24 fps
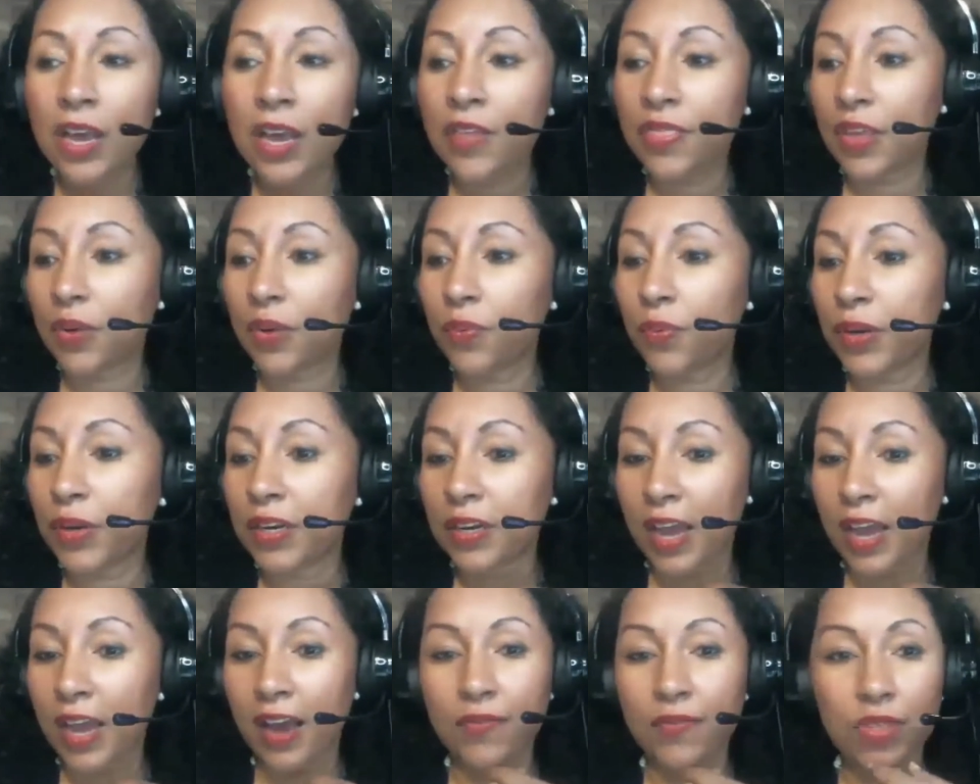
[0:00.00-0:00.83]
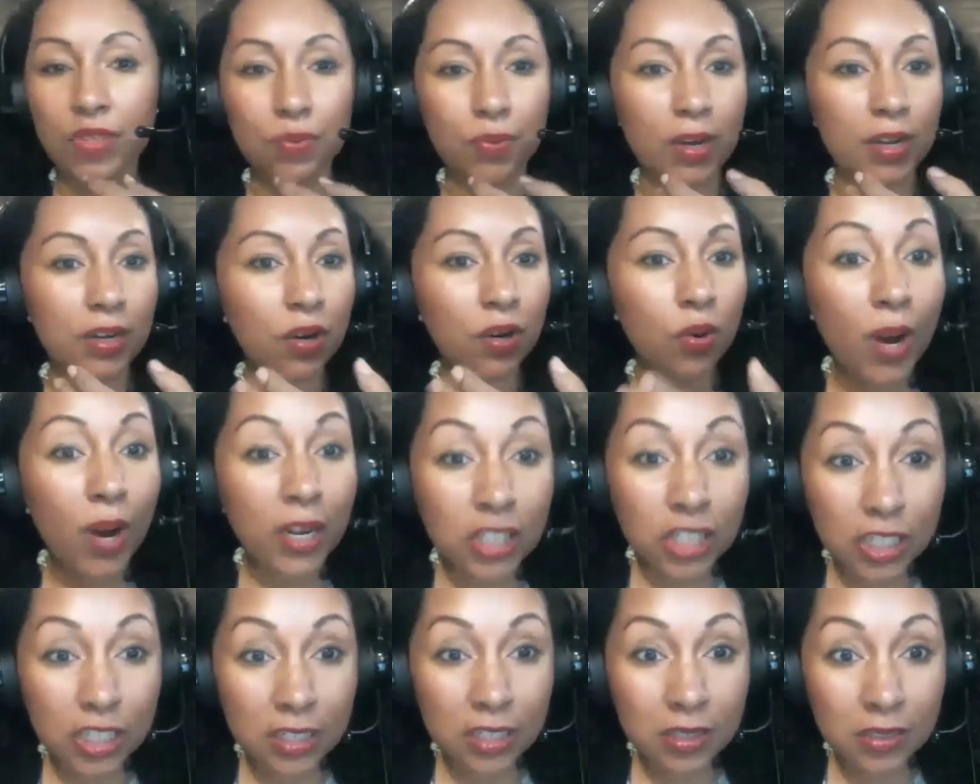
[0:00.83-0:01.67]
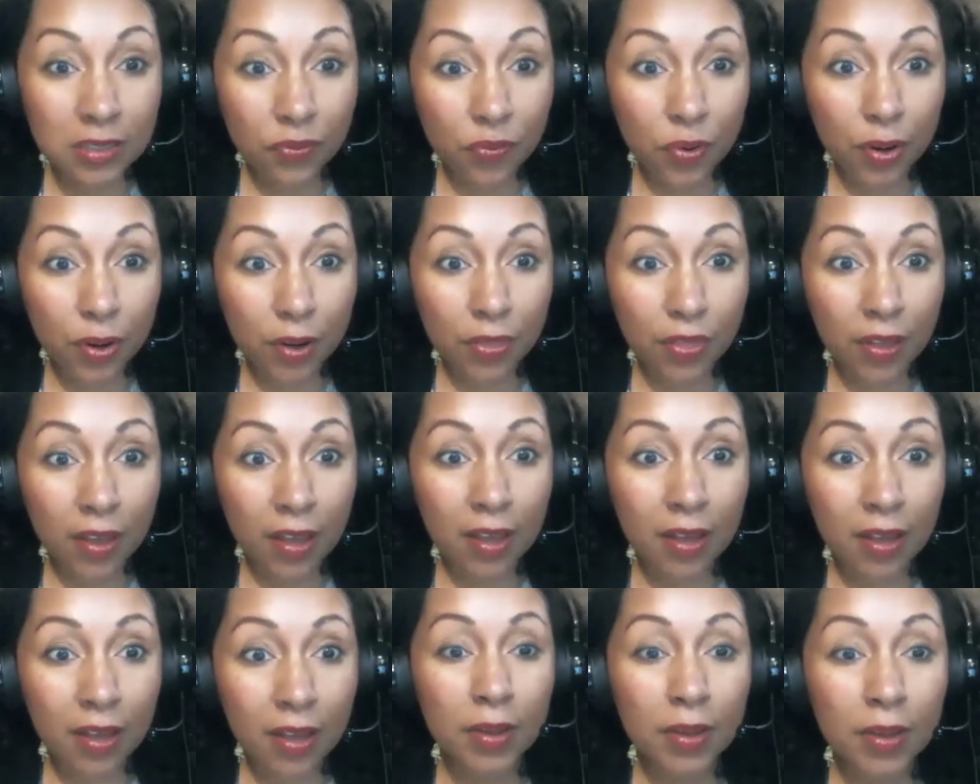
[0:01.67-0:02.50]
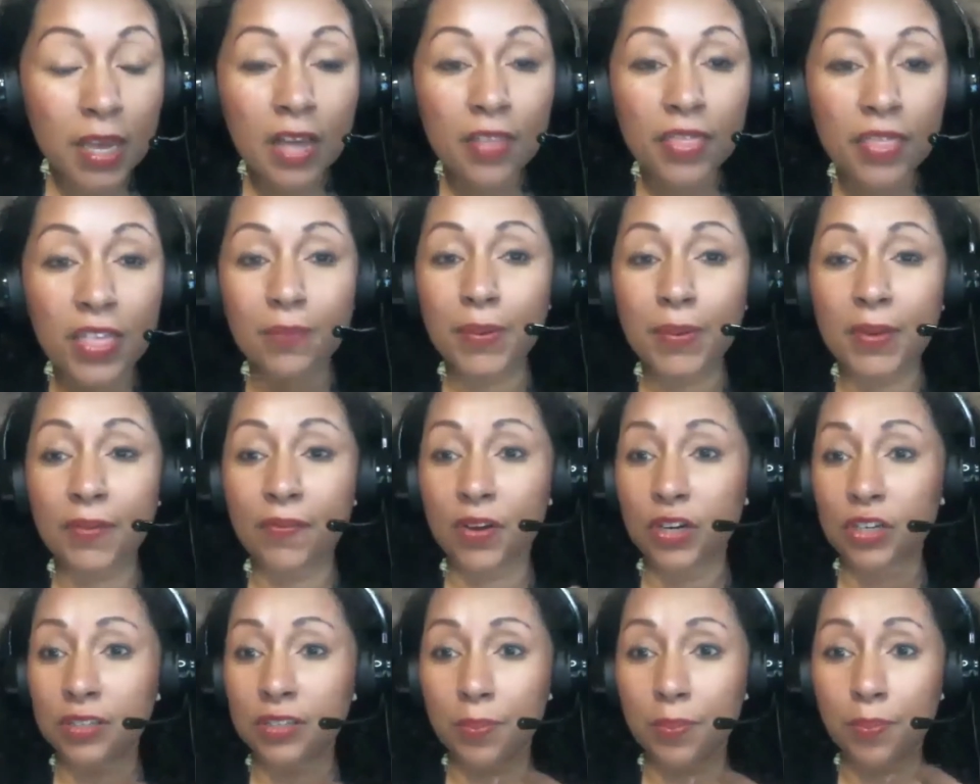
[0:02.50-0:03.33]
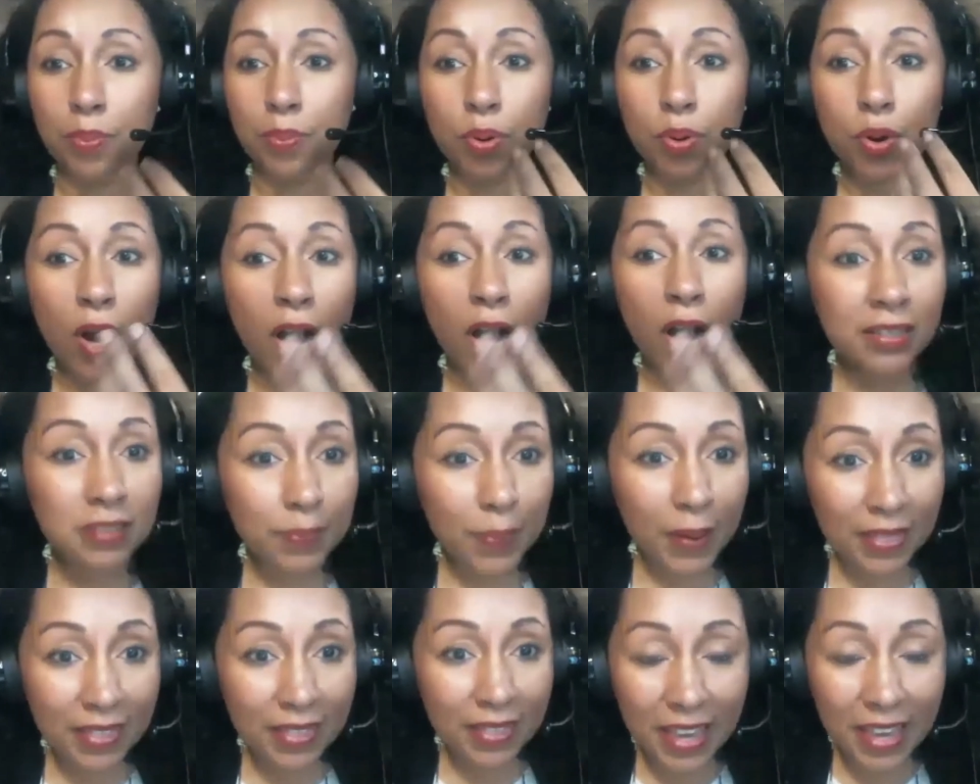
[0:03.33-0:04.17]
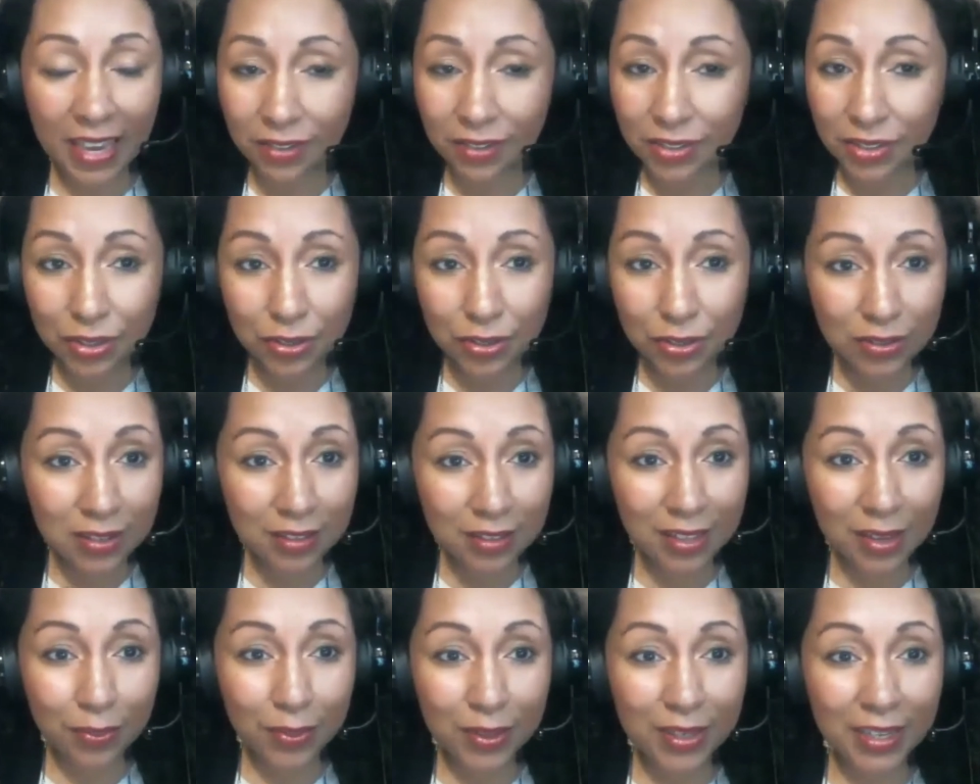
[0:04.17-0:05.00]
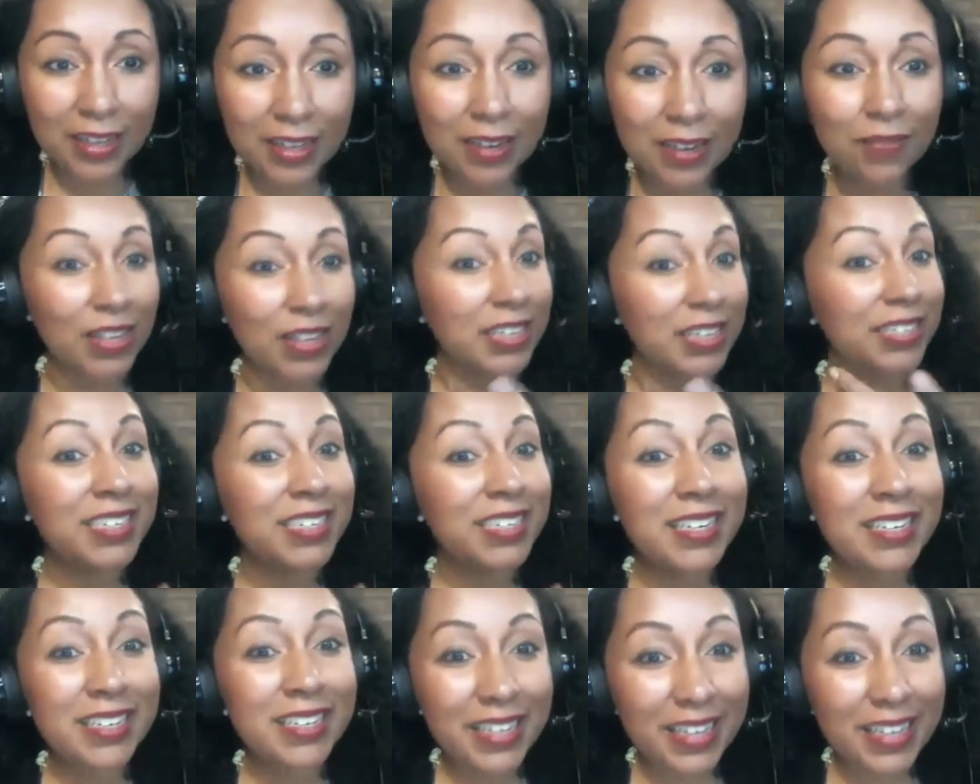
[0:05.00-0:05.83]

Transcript: They wouldn't have the right questions for them. They'd be very surprised by the answers that they would get if they did,